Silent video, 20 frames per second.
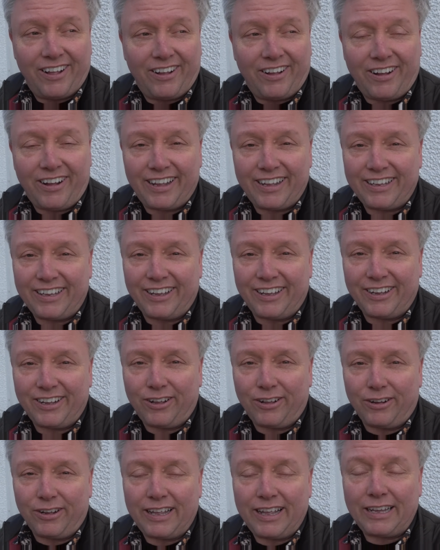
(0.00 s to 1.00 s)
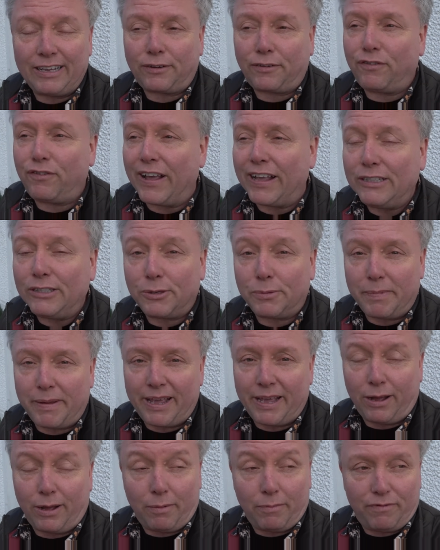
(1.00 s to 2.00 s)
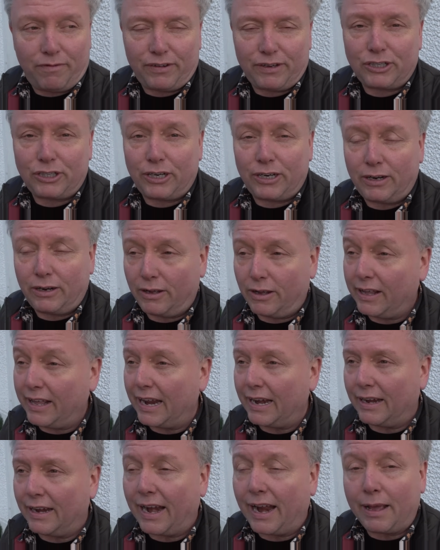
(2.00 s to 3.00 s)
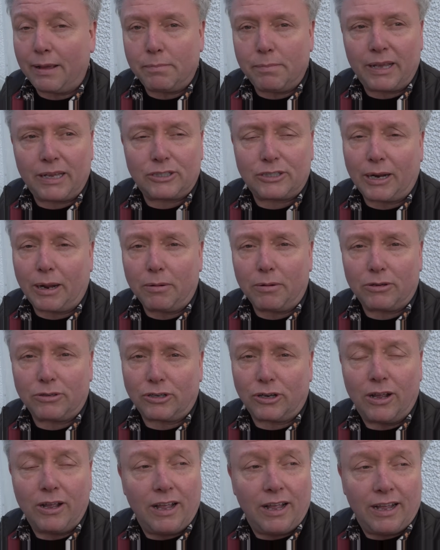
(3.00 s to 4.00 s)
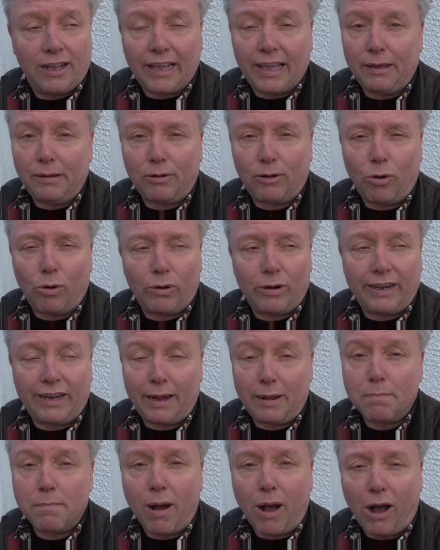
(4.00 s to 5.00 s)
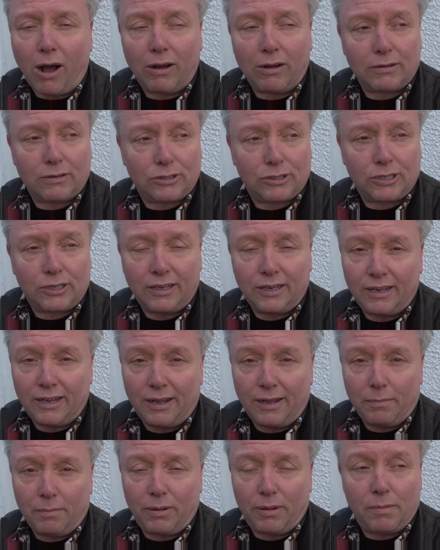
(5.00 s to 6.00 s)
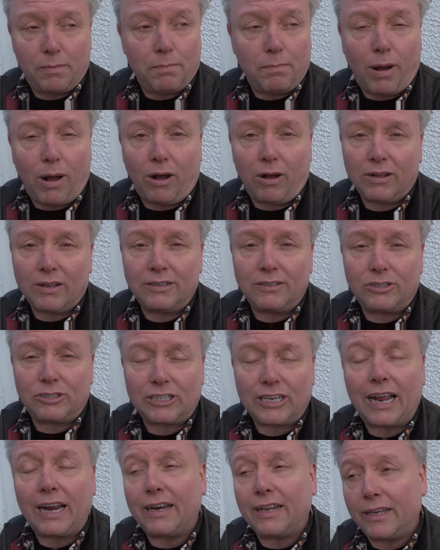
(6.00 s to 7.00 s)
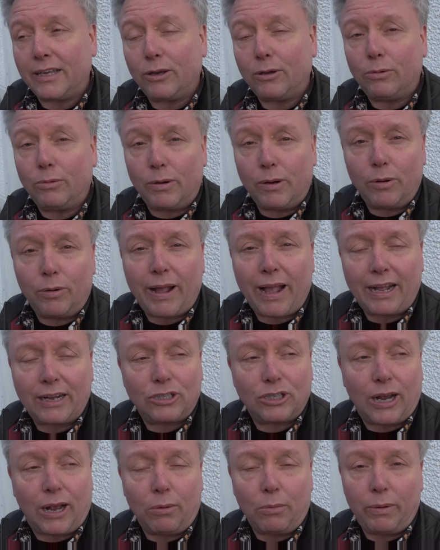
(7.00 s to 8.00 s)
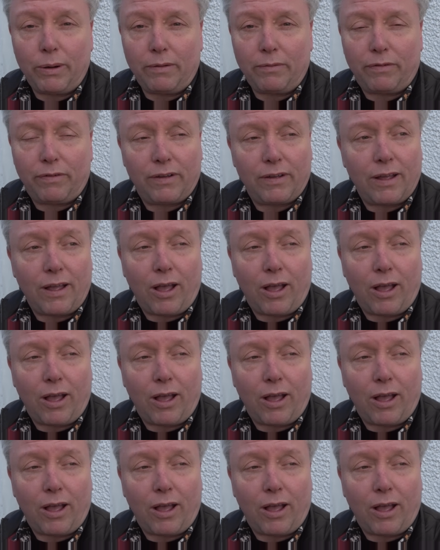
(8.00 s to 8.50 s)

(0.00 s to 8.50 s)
It's Fensmere I'm fishing. I get the name mixed up because I keep calling it Mark's, but Mark and Sally, who we'll catch up with,